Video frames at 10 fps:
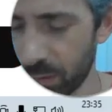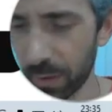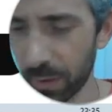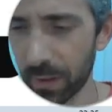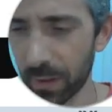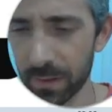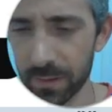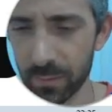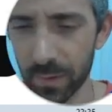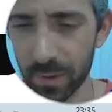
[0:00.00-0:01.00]
all the
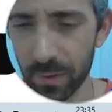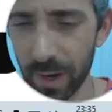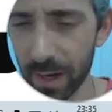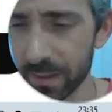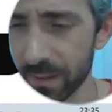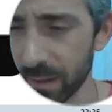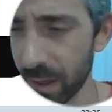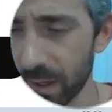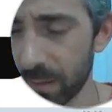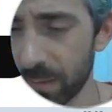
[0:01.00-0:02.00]
details were correct.
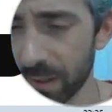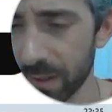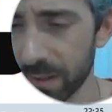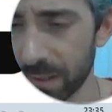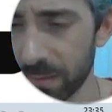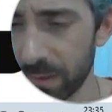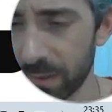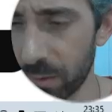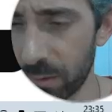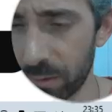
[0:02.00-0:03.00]
Okay, in my case I'm in
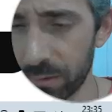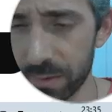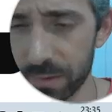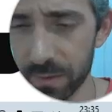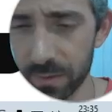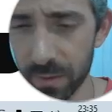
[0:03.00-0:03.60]
euros.